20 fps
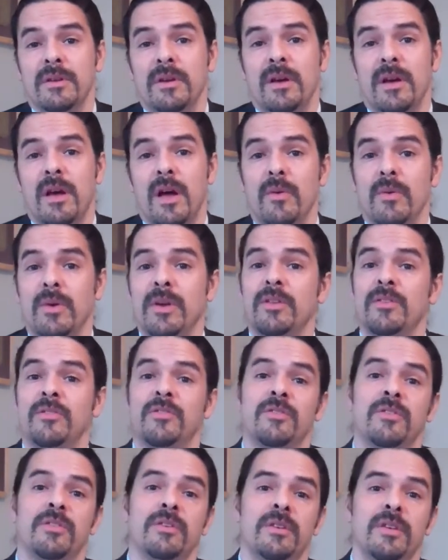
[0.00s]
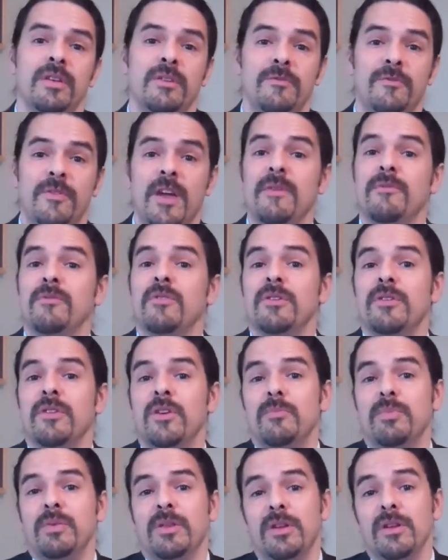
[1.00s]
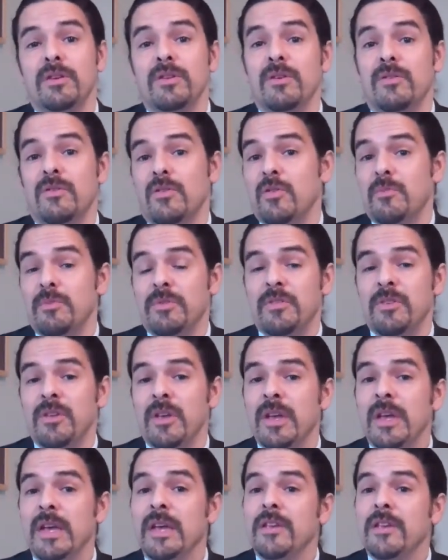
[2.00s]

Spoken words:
always in favor in their political groups.